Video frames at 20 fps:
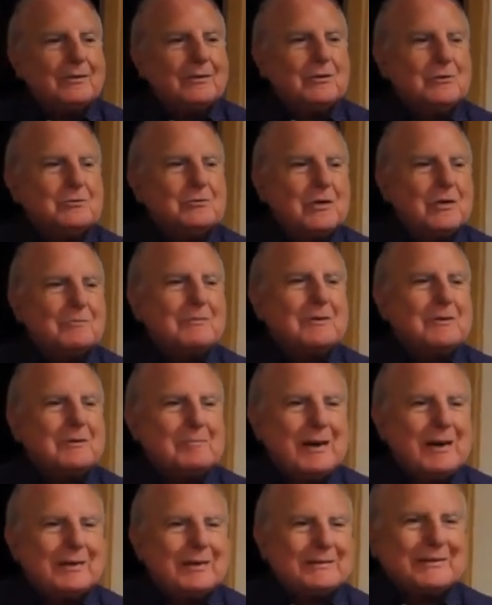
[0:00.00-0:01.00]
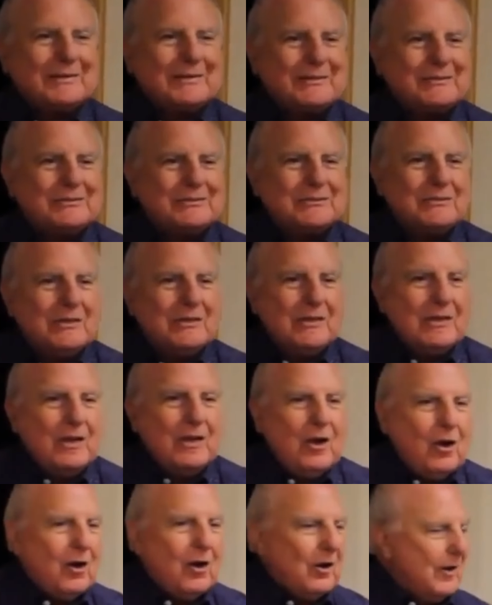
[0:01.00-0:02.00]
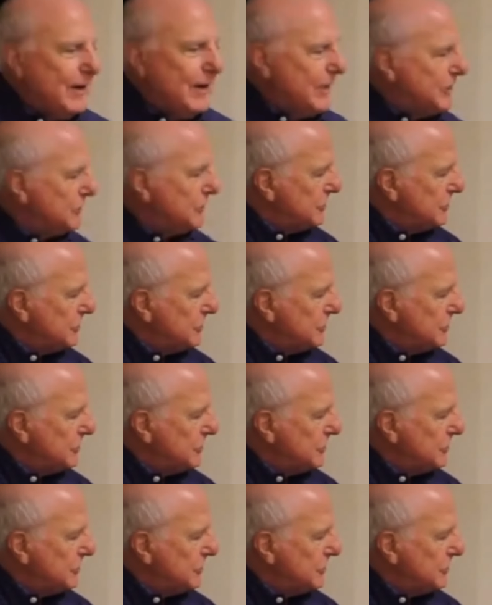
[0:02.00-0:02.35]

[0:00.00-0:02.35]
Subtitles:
to do something about this. Our